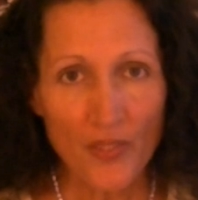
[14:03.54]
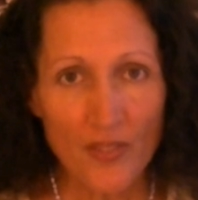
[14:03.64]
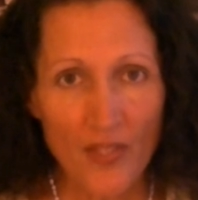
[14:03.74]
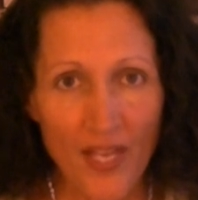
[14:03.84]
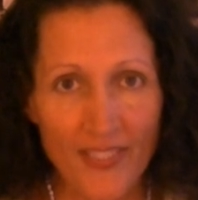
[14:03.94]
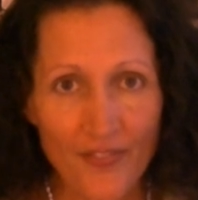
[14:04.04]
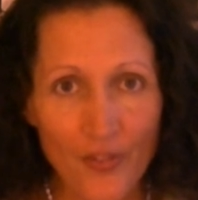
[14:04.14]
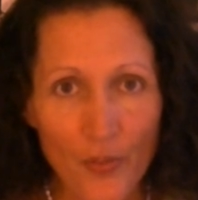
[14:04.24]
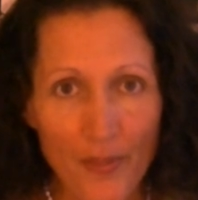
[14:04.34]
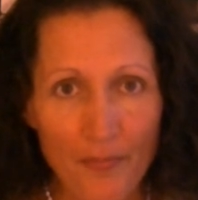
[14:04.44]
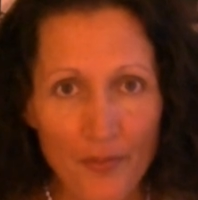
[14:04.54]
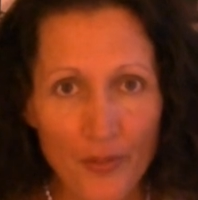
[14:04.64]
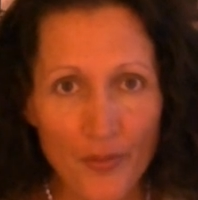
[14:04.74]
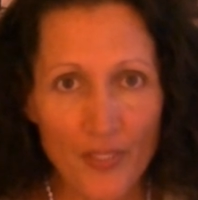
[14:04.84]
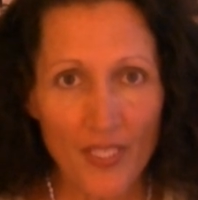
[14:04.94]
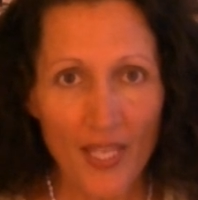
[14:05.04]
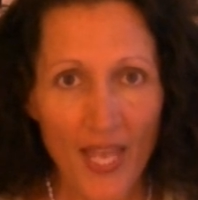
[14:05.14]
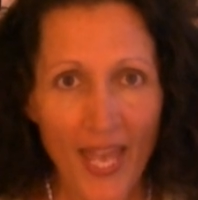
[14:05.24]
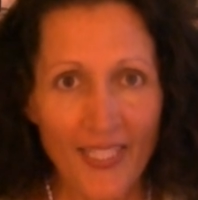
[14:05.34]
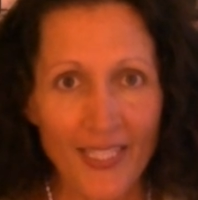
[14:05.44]
It's the size of a grapefruit.
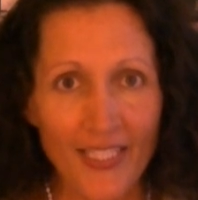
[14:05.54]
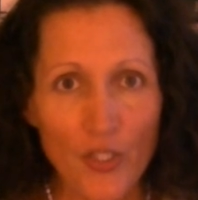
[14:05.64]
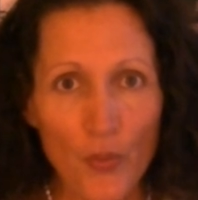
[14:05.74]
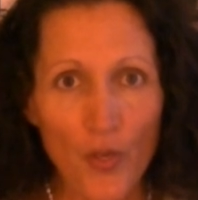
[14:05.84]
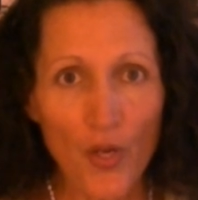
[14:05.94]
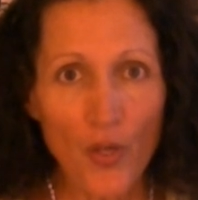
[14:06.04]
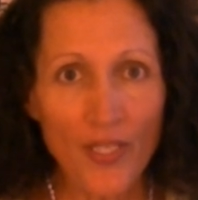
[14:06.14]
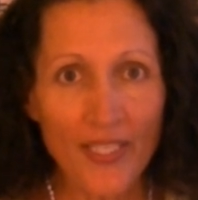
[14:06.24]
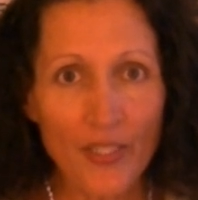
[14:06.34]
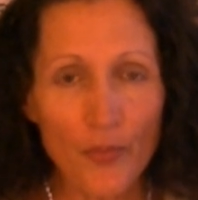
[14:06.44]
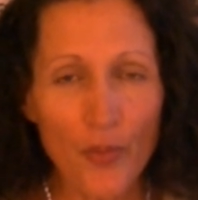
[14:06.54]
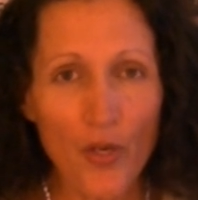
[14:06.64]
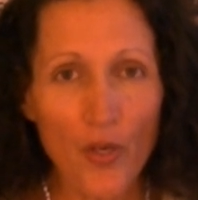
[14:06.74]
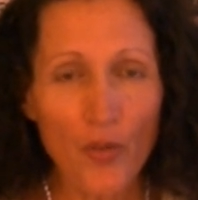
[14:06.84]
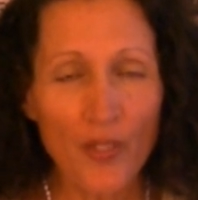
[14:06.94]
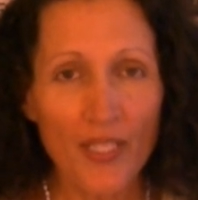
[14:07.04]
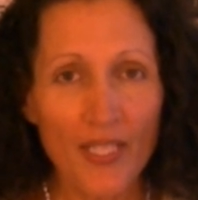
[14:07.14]
And let it grow, let it grow.